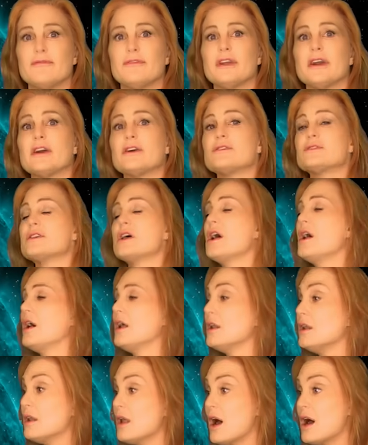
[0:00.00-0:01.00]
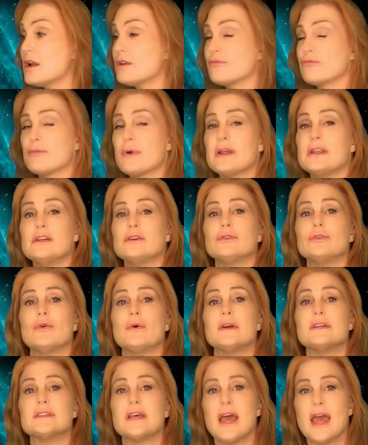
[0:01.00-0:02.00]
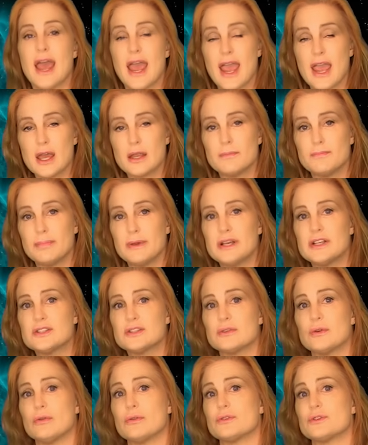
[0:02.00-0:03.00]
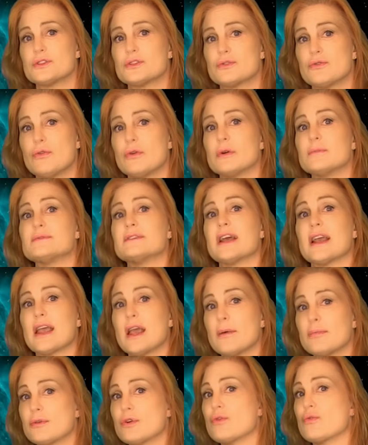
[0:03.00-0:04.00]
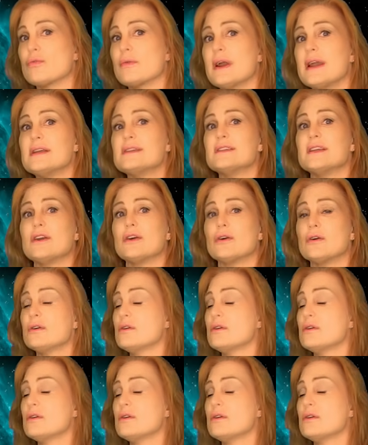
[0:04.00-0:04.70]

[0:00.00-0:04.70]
flares, a lot of radio noise, and big solar storms that kept grazing